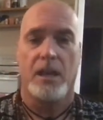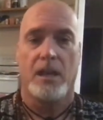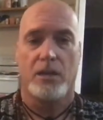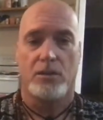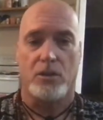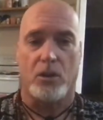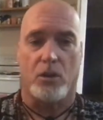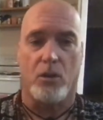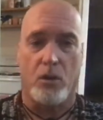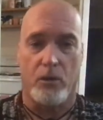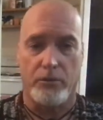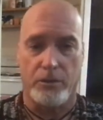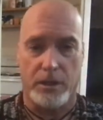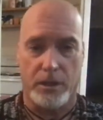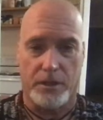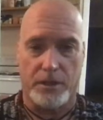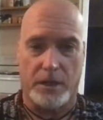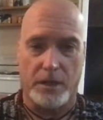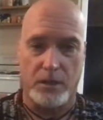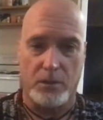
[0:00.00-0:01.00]
So go over to
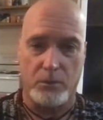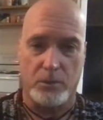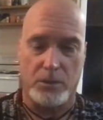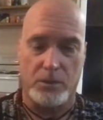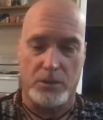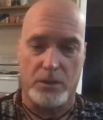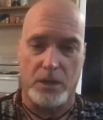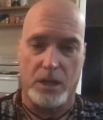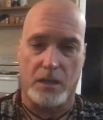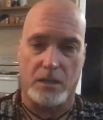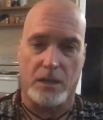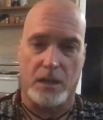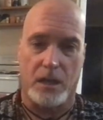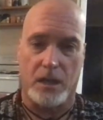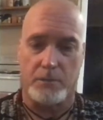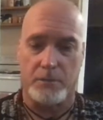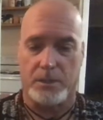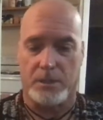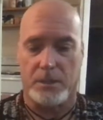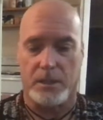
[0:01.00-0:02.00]

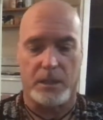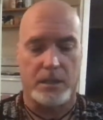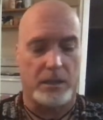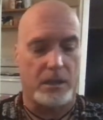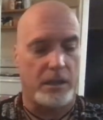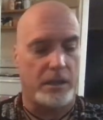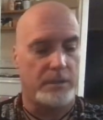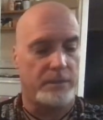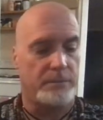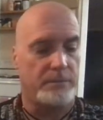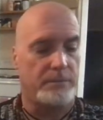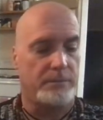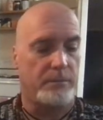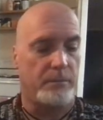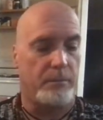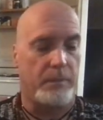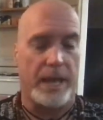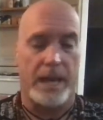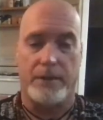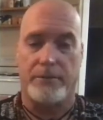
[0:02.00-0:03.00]
thunderwizard.com, click on
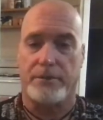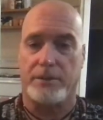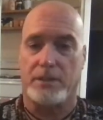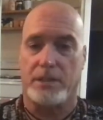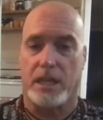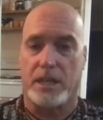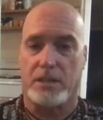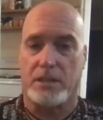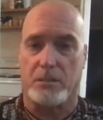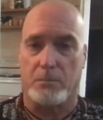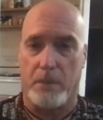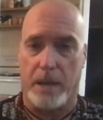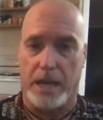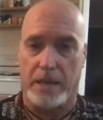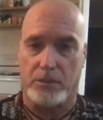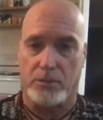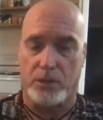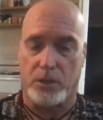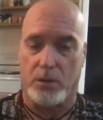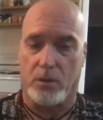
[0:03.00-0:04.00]
Manifestation
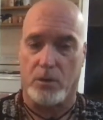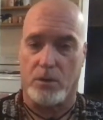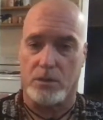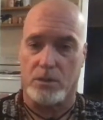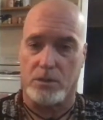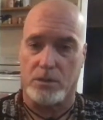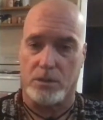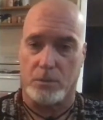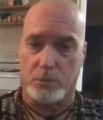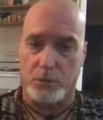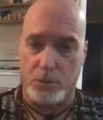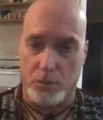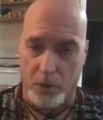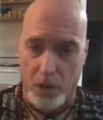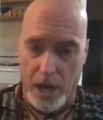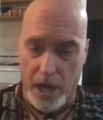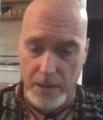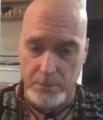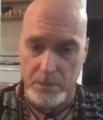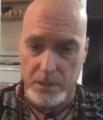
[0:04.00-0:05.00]
Mastery Course and
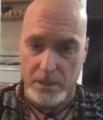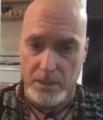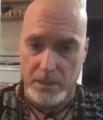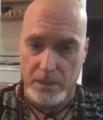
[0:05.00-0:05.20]
subscribe,